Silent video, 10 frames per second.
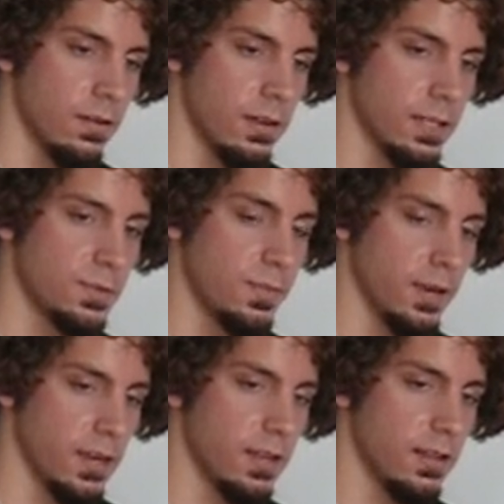he's
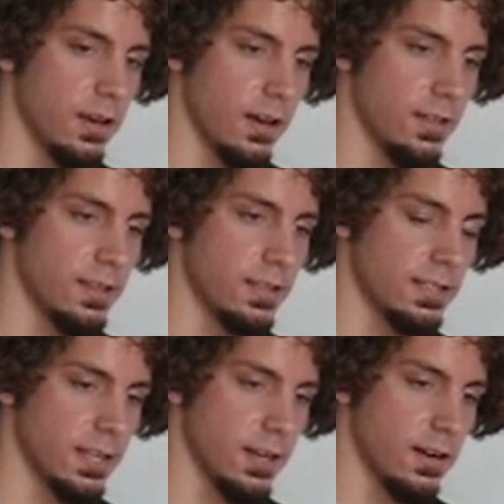picking these
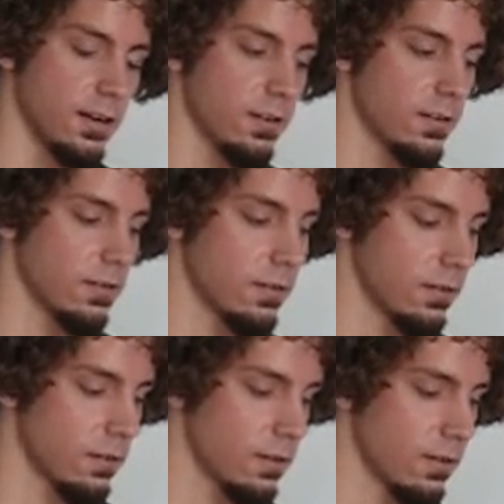here,
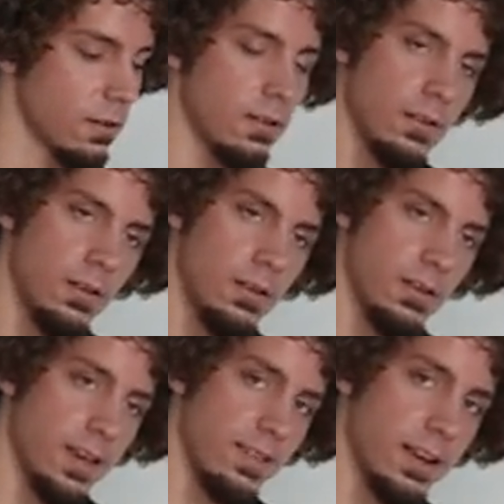
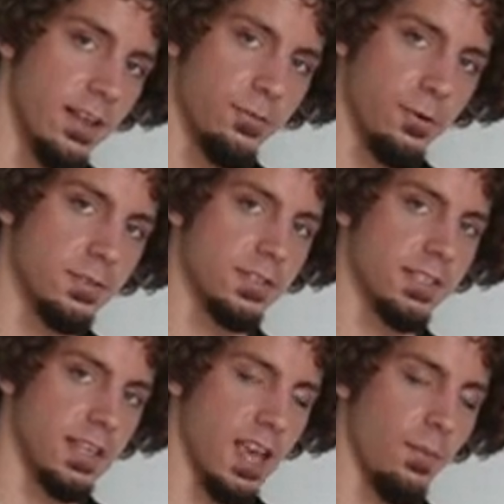and then he throws in
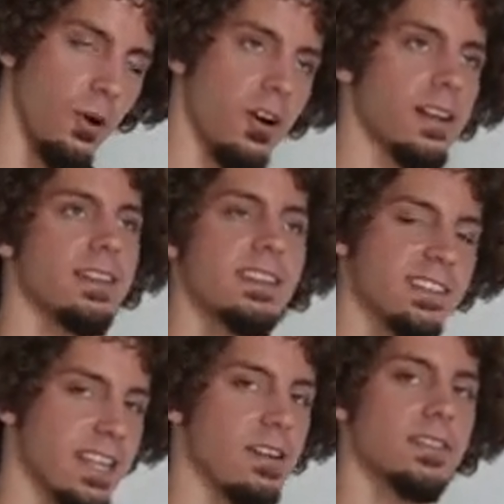this hammer on. It
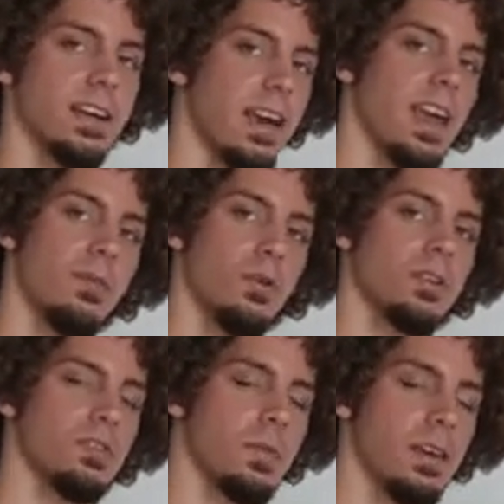sounds like a hammer
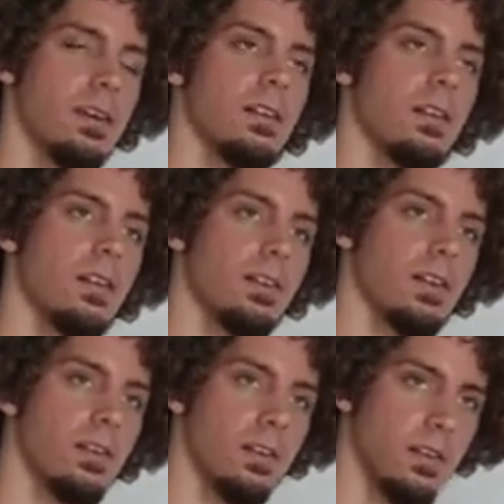on to me.
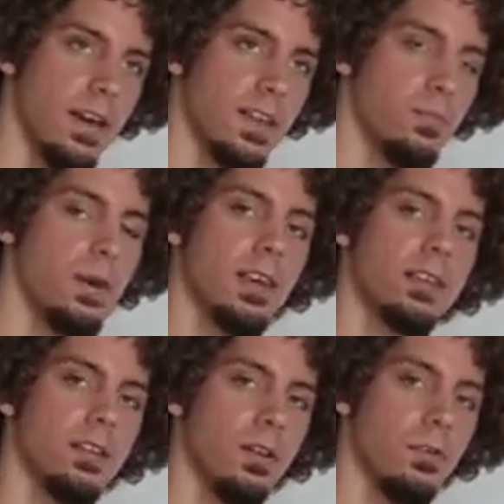And then picking
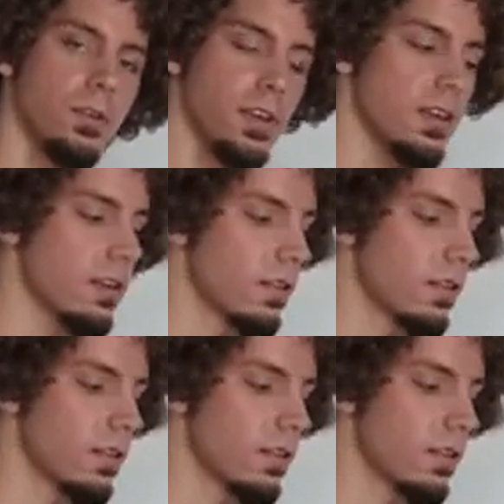the low D,